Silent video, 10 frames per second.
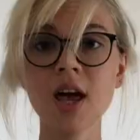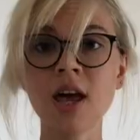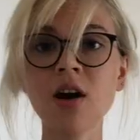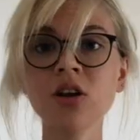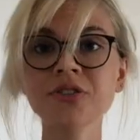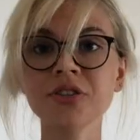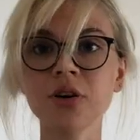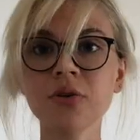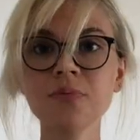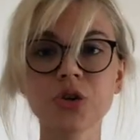And
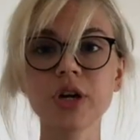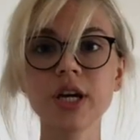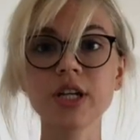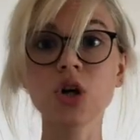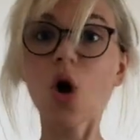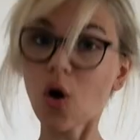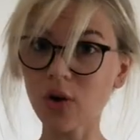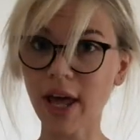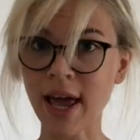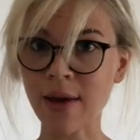also, during the
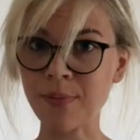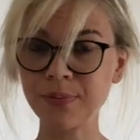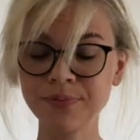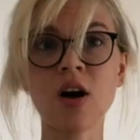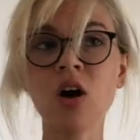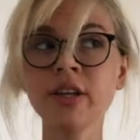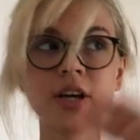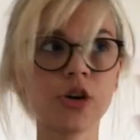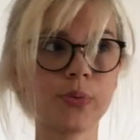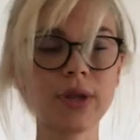whole game, all the
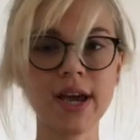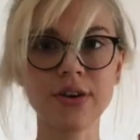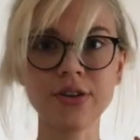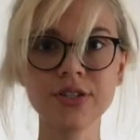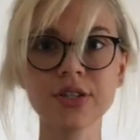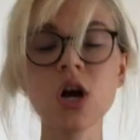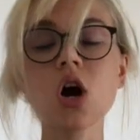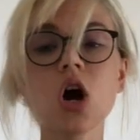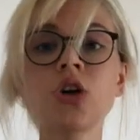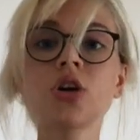other players
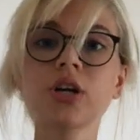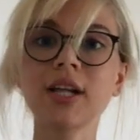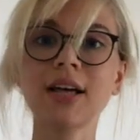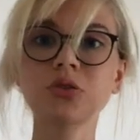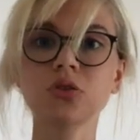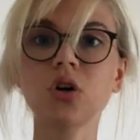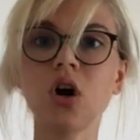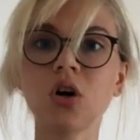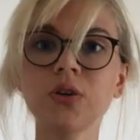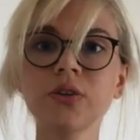are not allowed to
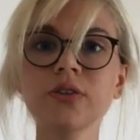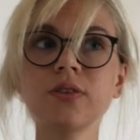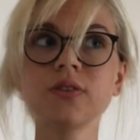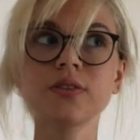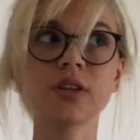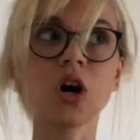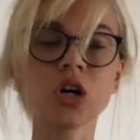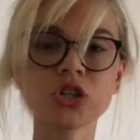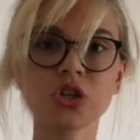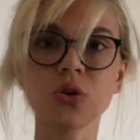call the
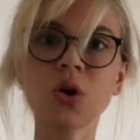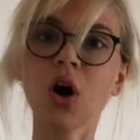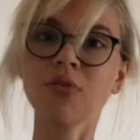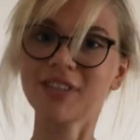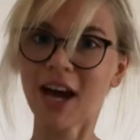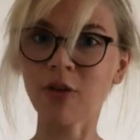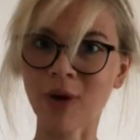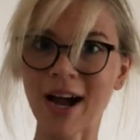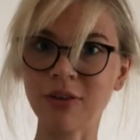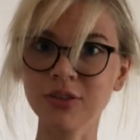Arschloch of that
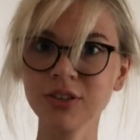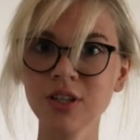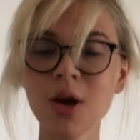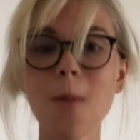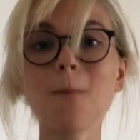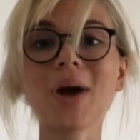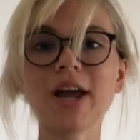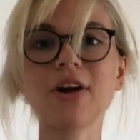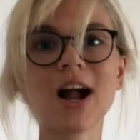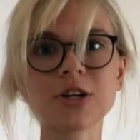round by
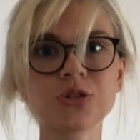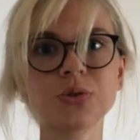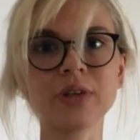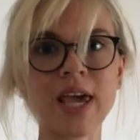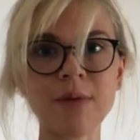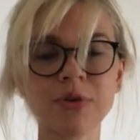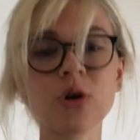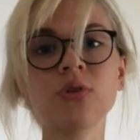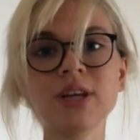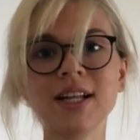their actual name.
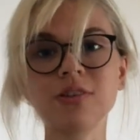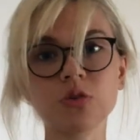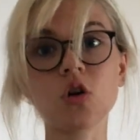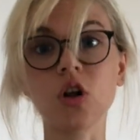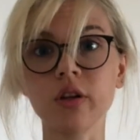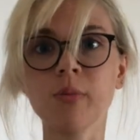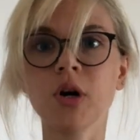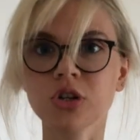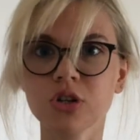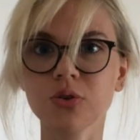They're only allowed to call them
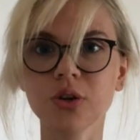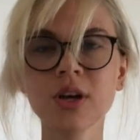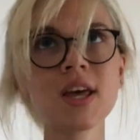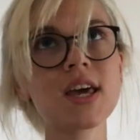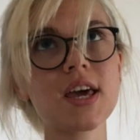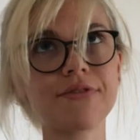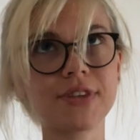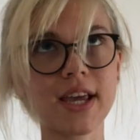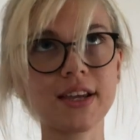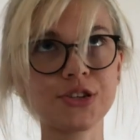Arschloch. If
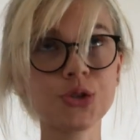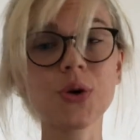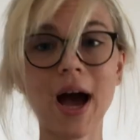they do